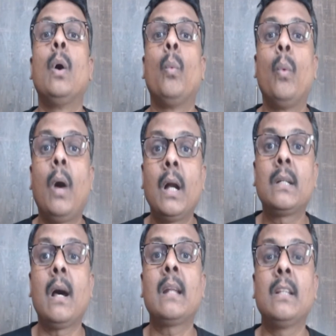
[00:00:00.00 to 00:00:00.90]
What
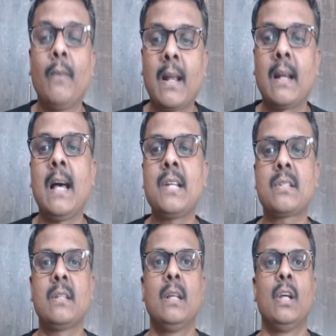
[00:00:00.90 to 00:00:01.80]
are the Varnas?
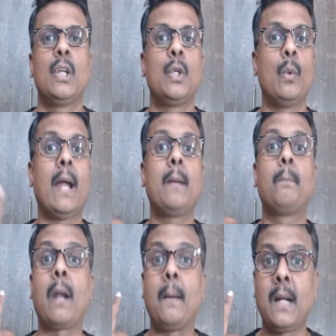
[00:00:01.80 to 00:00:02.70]
You had
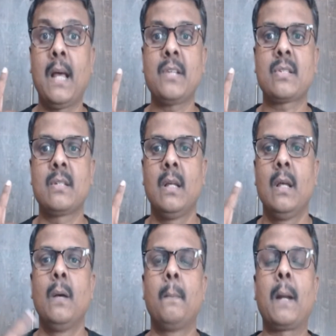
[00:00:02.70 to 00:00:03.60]
Brahmanas.
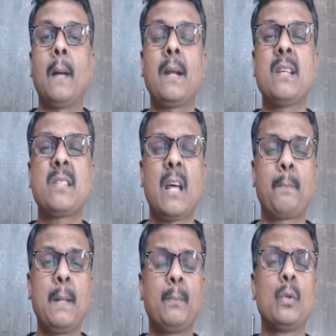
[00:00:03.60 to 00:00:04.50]
Brahmanas are
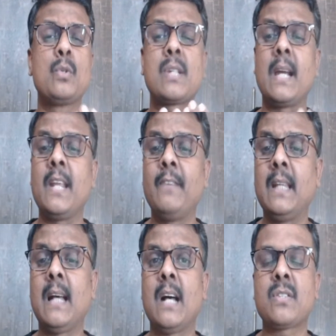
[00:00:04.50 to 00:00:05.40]
people who study
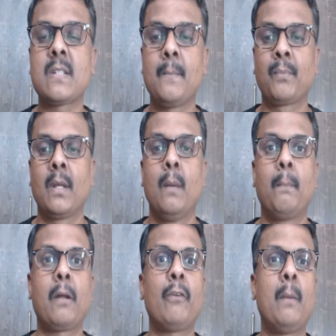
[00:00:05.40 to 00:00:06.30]
Vedas,
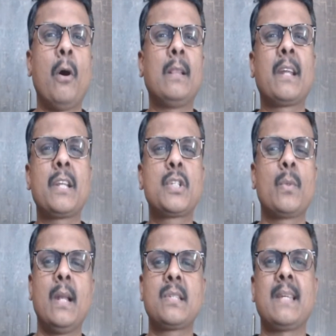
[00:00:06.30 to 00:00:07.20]
perform all the
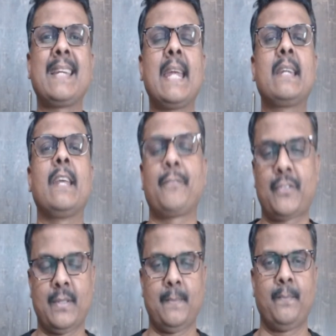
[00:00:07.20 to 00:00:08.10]
rituals and get
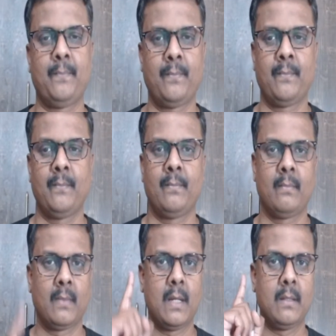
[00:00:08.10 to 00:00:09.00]
gifts.
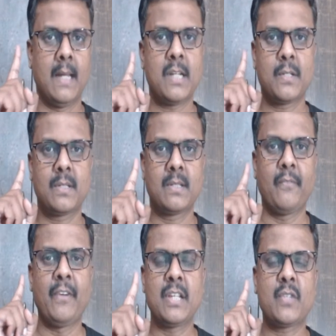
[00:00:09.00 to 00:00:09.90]
That's the
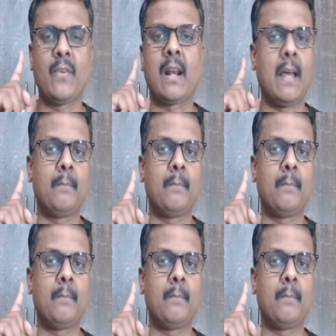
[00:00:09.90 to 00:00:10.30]
first Varna,